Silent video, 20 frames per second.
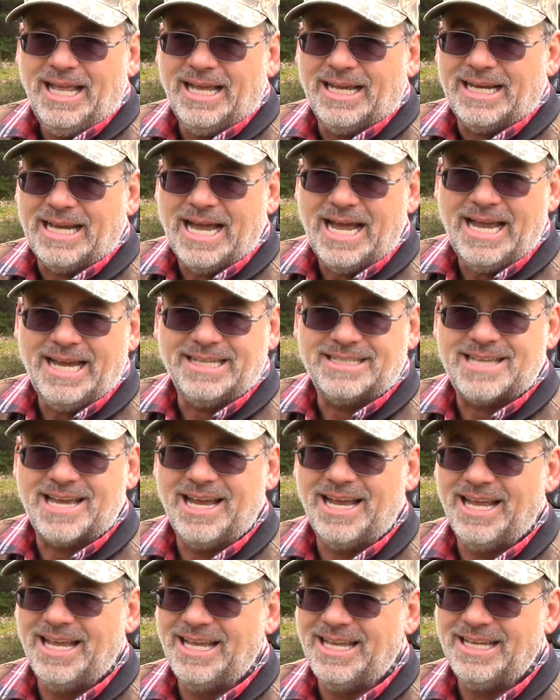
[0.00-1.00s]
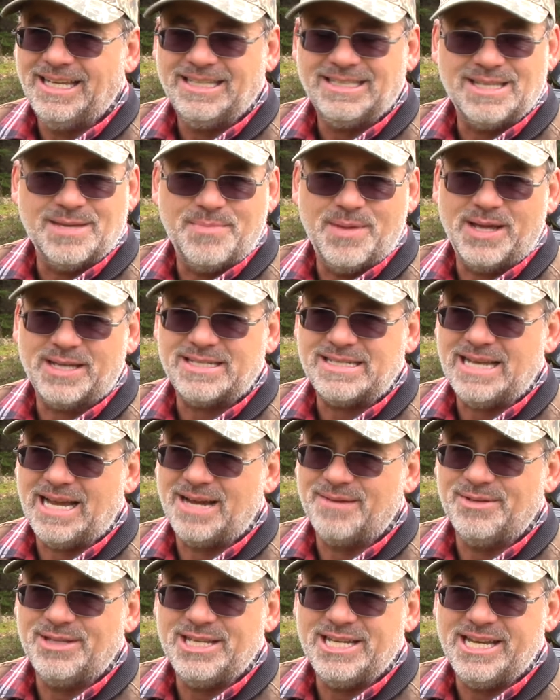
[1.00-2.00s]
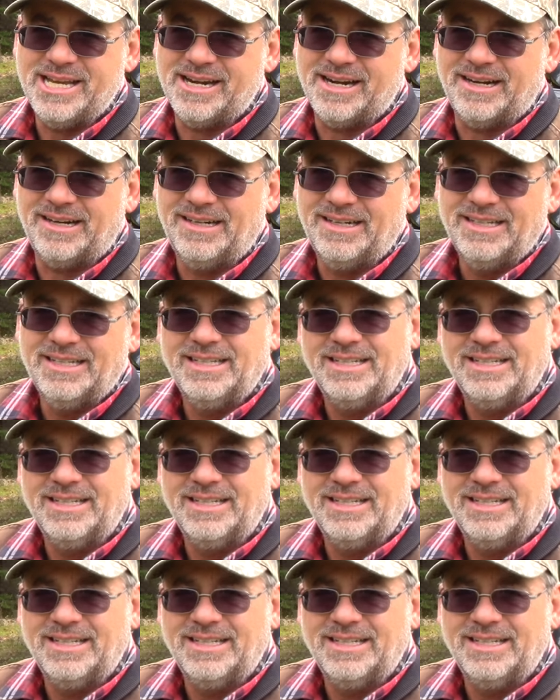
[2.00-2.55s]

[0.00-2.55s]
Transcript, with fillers: and guys it's the best time of the year